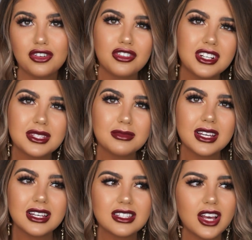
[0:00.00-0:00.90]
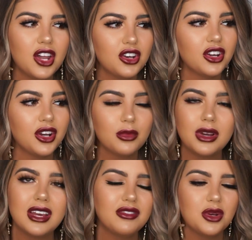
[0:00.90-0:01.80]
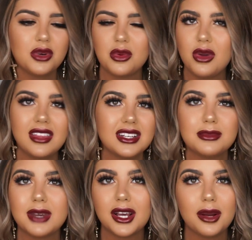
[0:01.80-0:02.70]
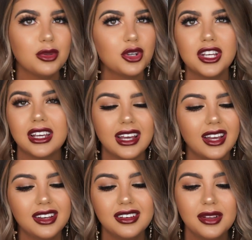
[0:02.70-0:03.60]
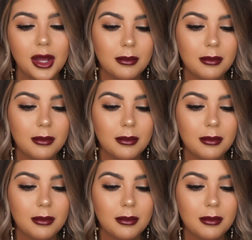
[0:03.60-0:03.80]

Christmas, I don't know, whenever you want to wear this makeup look you can.